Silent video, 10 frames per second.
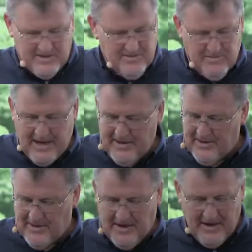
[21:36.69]
doesn't
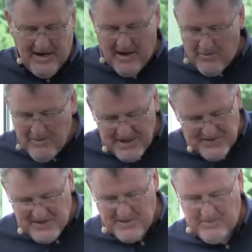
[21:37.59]
matter how
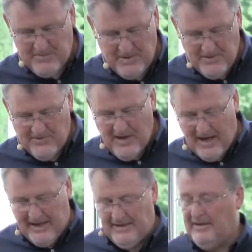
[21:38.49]
messed up you've
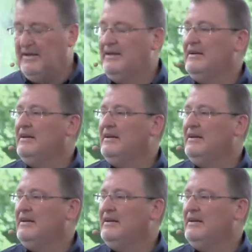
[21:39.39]
gotten.